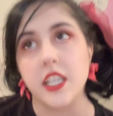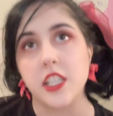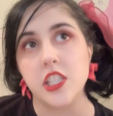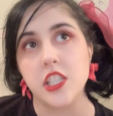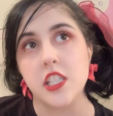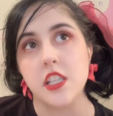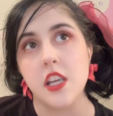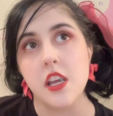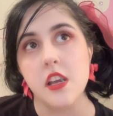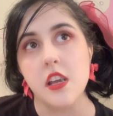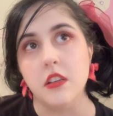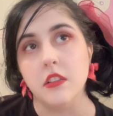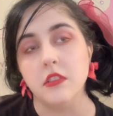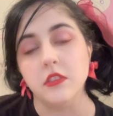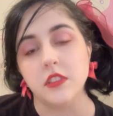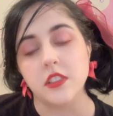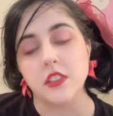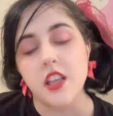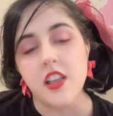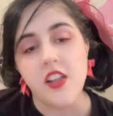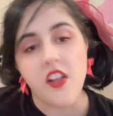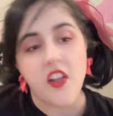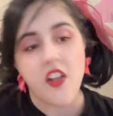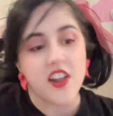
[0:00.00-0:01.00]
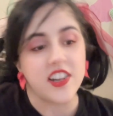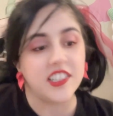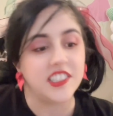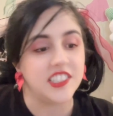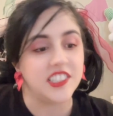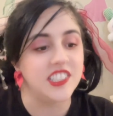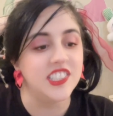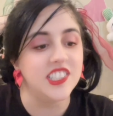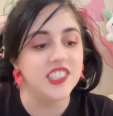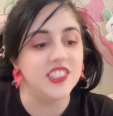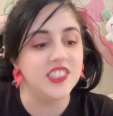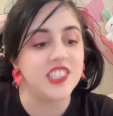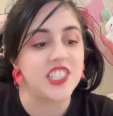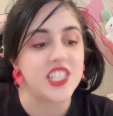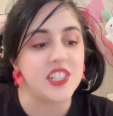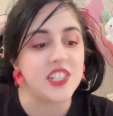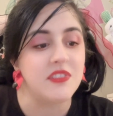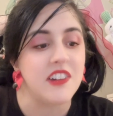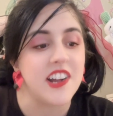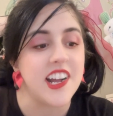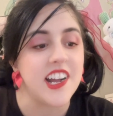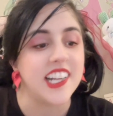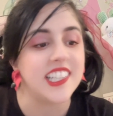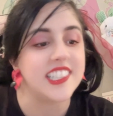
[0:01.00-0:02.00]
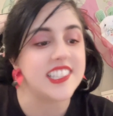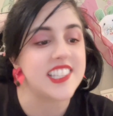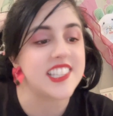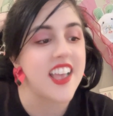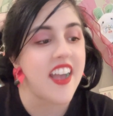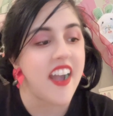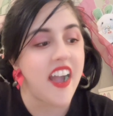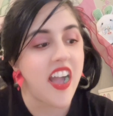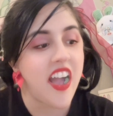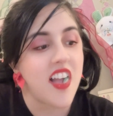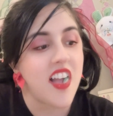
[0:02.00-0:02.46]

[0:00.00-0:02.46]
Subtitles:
Like, she knows what she wants.